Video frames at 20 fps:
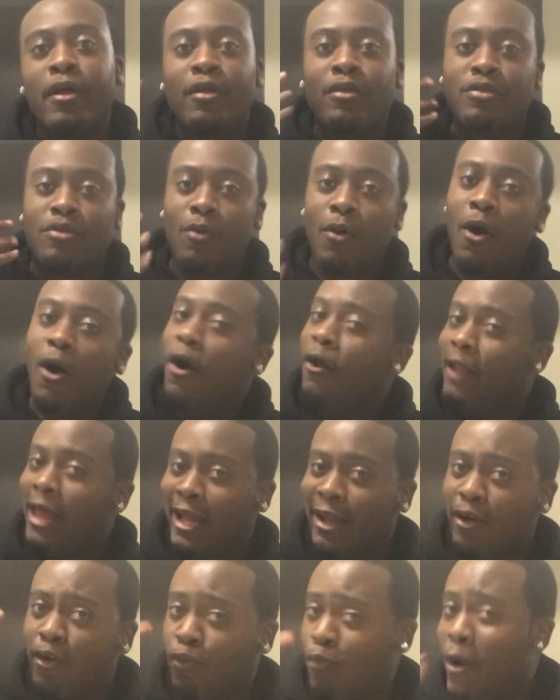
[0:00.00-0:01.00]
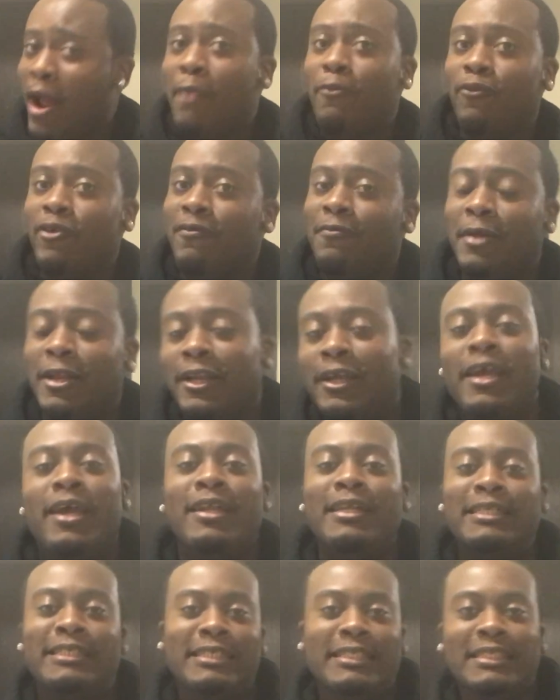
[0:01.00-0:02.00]
So all that crap we've been
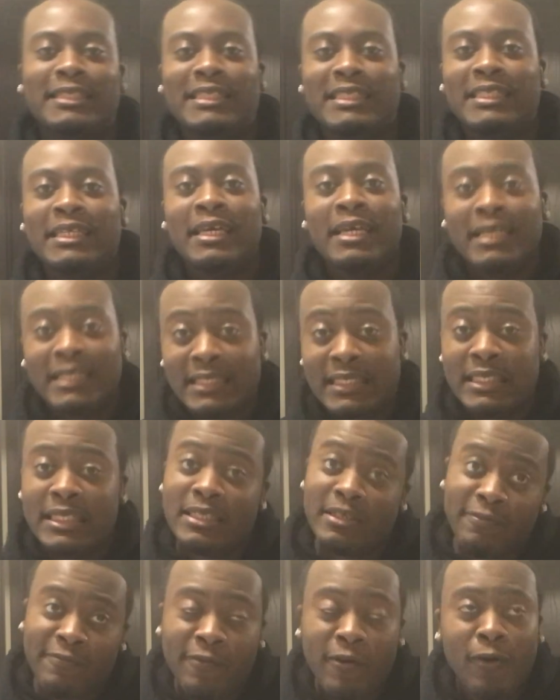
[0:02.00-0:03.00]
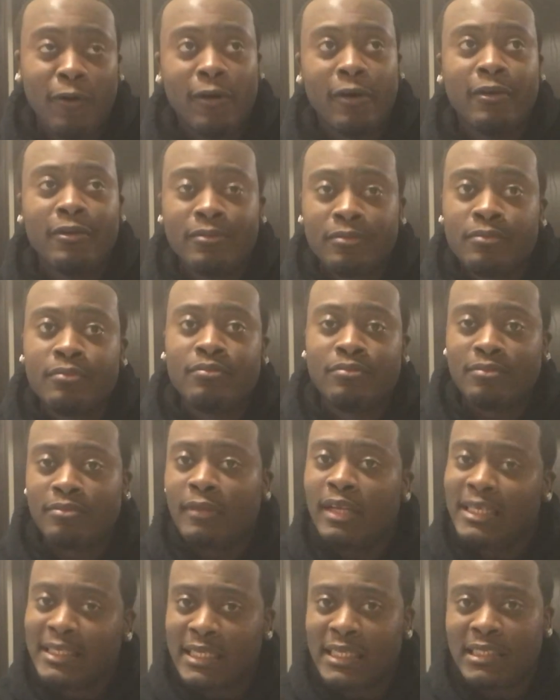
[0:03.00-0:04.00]
getting since season 4
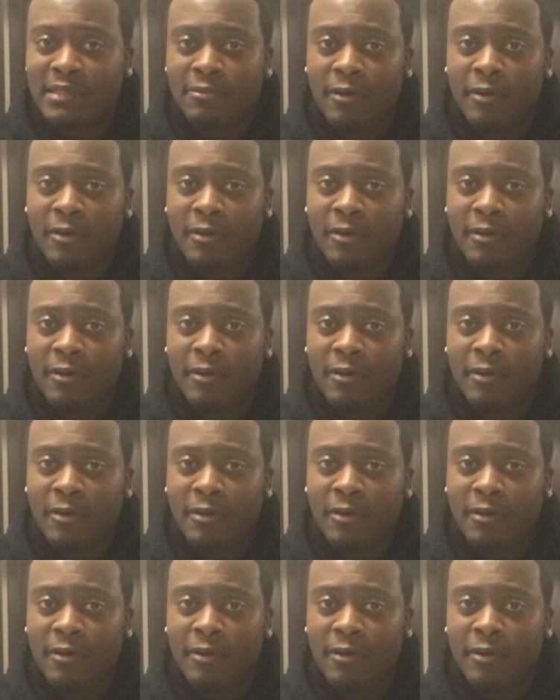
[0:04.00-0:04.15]
is his